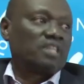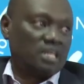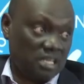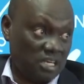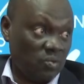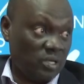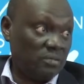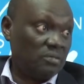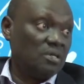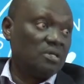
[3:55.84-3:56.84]
that gateway,
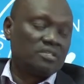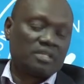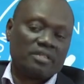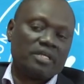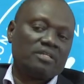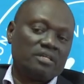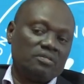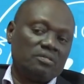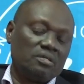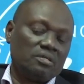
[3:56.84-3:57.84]
so that
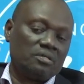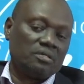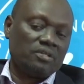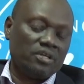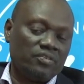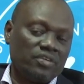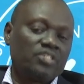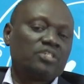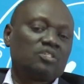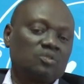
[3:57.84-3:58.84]
it
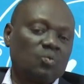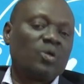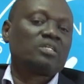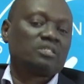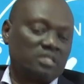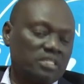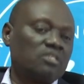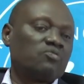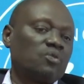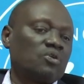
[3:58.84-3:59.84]
reaches what is
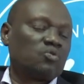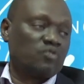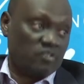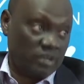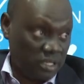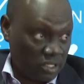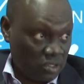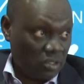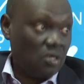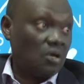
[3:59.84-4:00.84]
needed to fulfill these
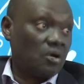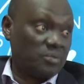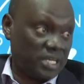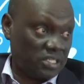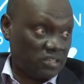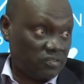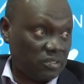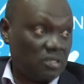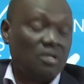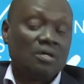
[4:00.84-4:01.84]
objectives.
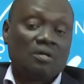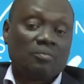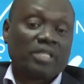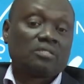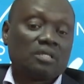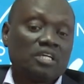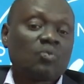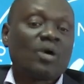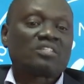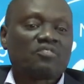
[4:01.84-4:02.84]
But it
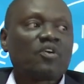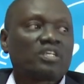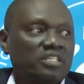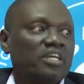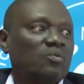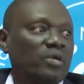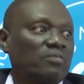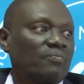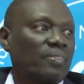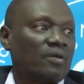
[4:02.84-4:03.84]
was a voice gateway.
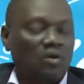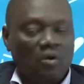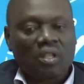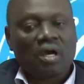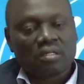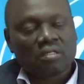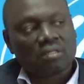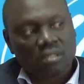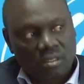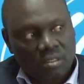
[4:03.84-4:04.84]
All
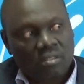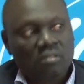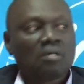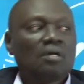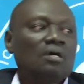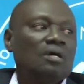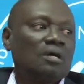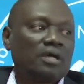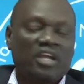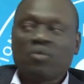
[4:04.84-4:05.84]
other
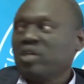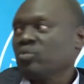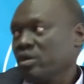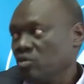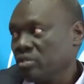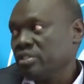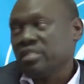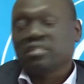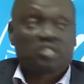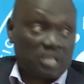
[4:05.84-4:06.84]
gateways were not
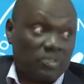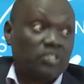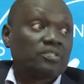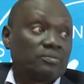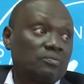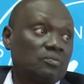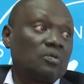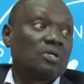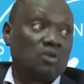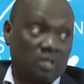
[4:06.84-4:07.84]
yet established.
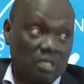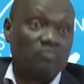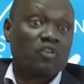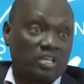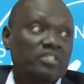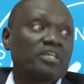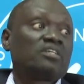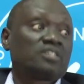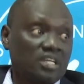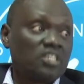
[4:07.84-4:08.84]
Only voice,
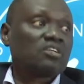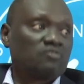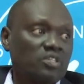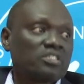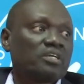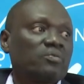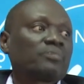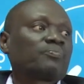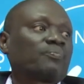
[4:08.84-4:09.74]
international voice gateway.